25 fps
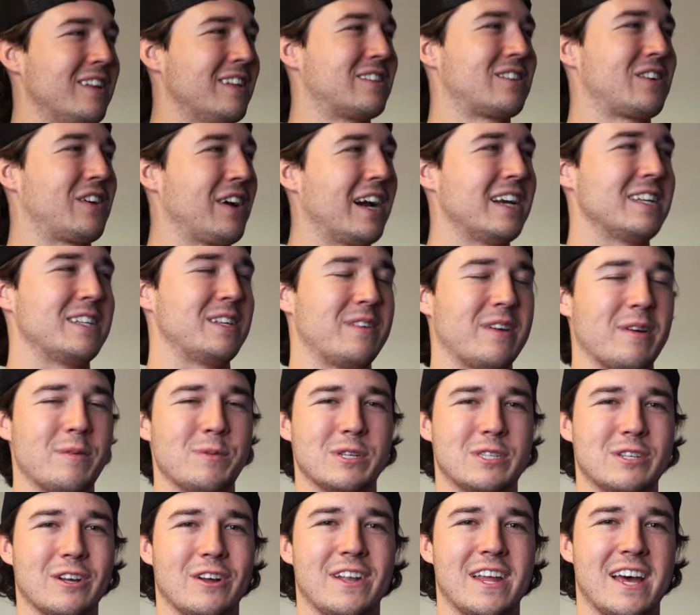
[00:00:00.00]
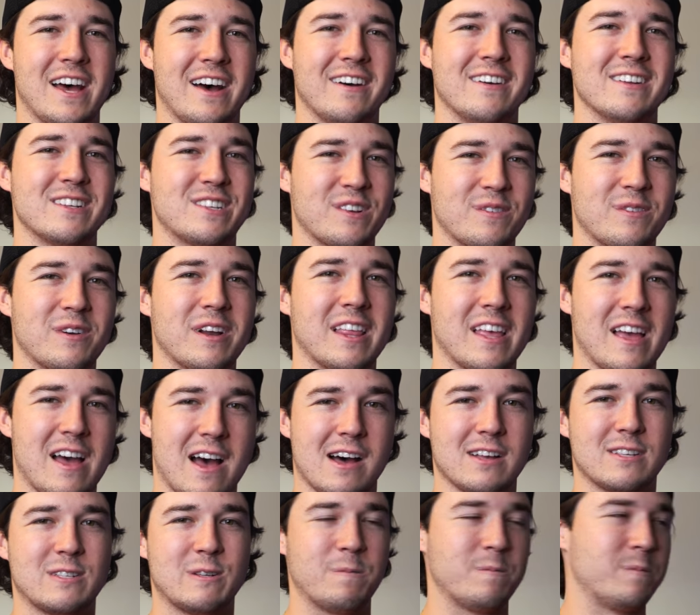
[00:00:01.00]
It's crazy that we sold out. It's really
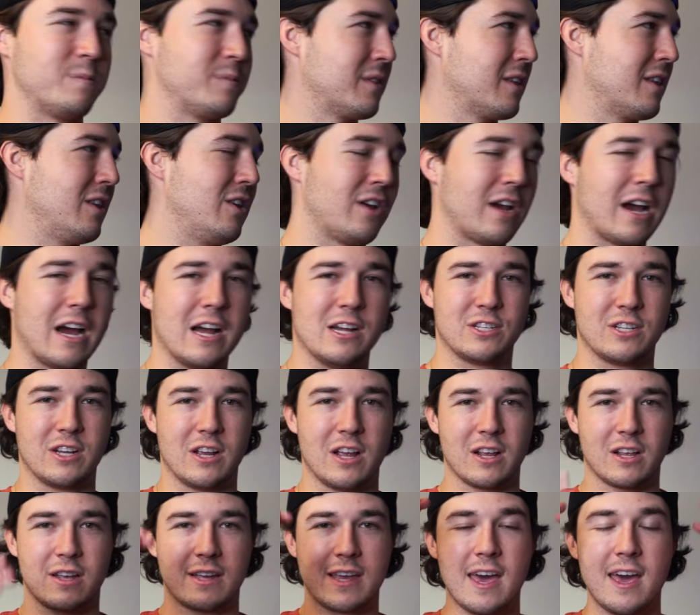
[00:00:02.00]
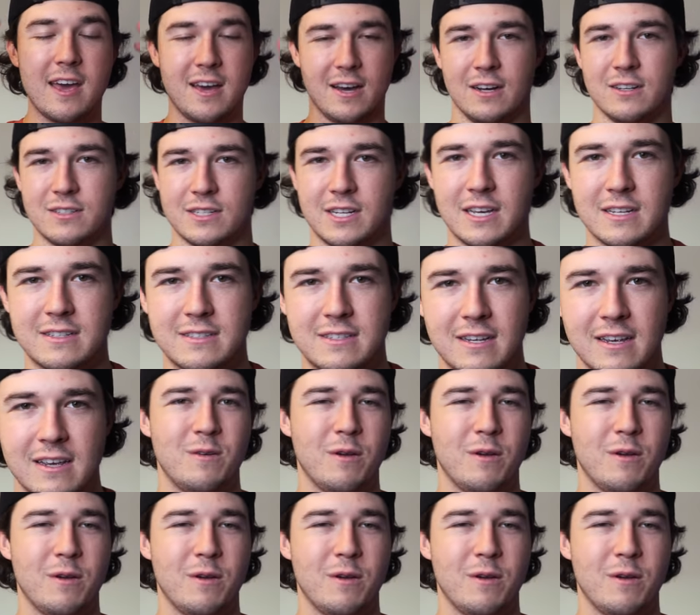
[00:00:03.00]
awesome. You guys killed it.